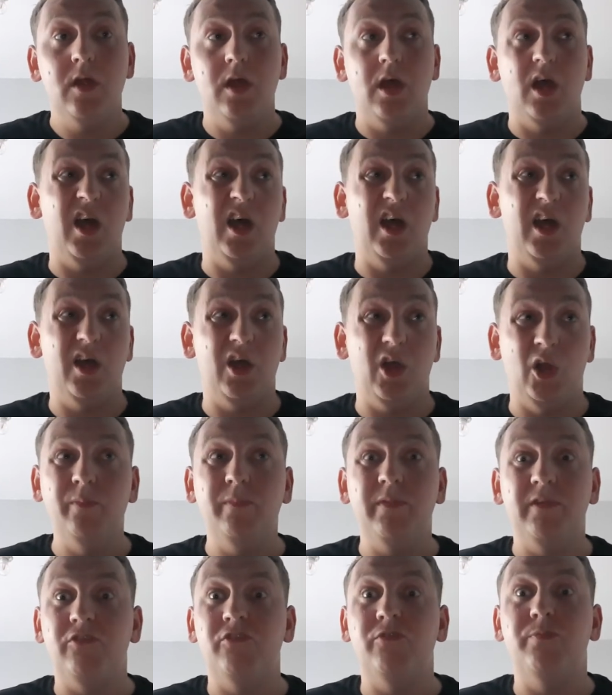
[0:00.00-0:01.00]
Hope
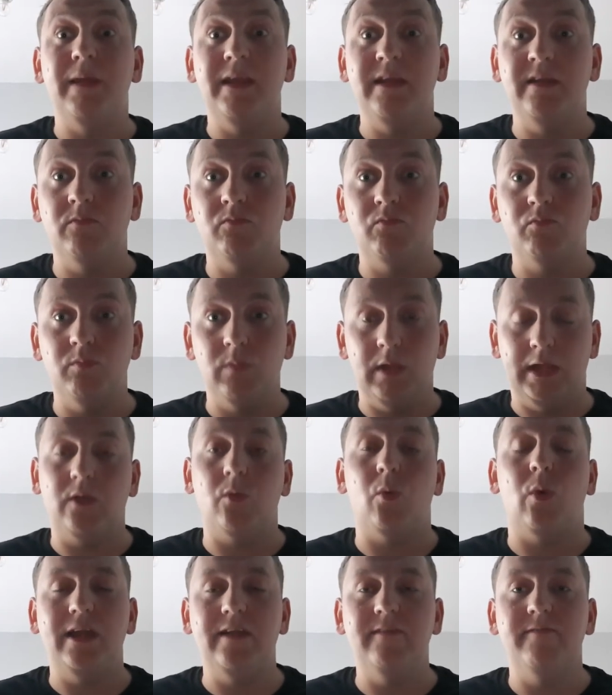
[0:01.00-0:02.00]
this has been like
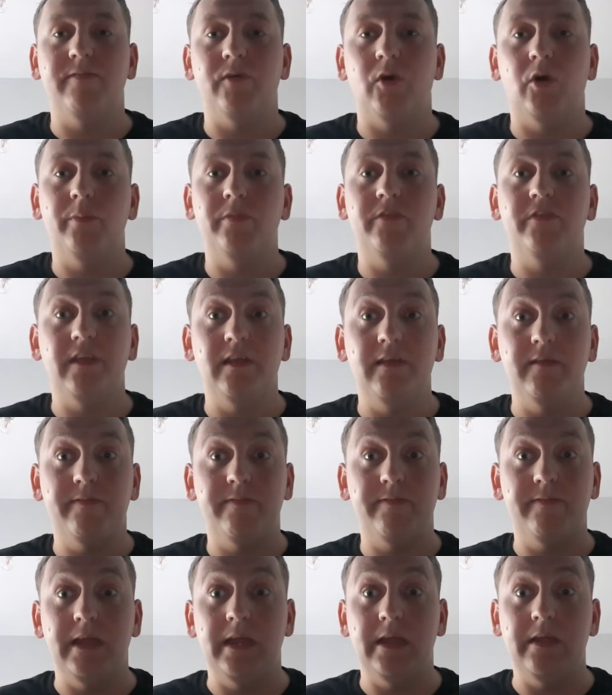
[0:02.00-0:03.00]
quite
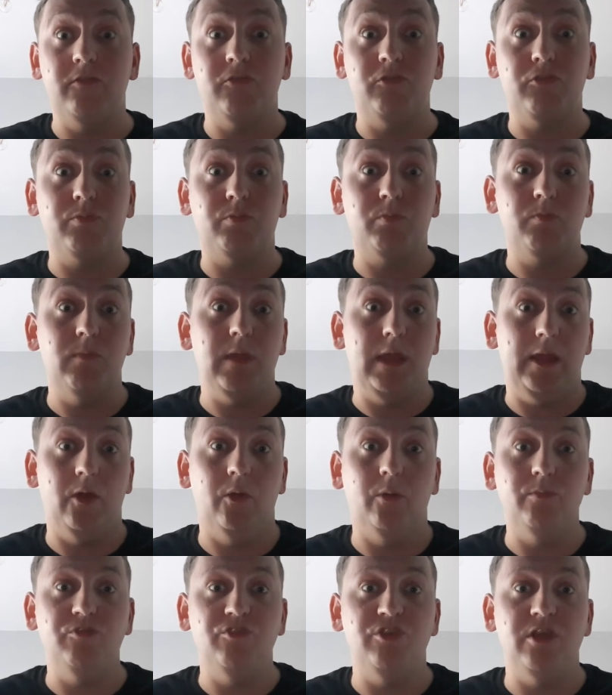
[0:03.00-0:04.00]
informative. It's
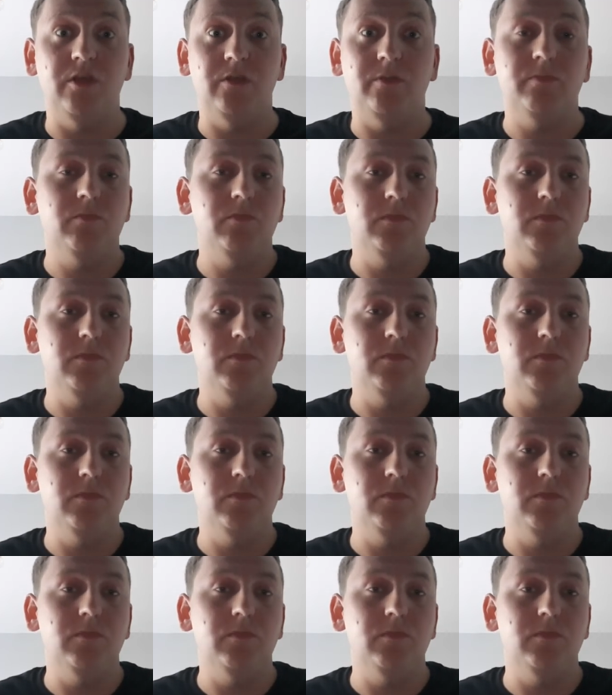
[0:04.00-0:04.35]
helped you.